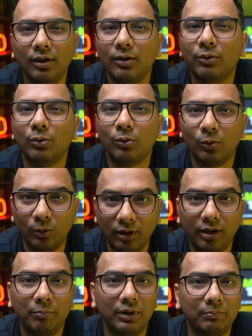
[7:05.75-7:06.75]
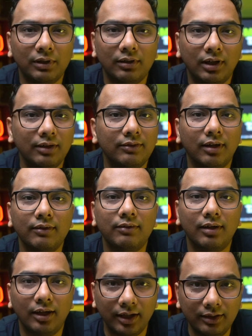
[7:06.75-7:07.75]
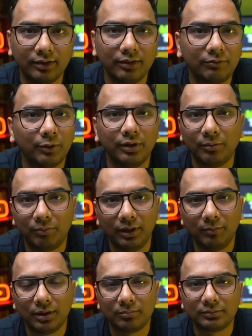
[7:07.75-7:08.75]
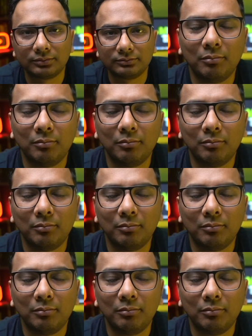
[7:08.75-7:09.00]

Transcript: So older people are charged higher for their premium.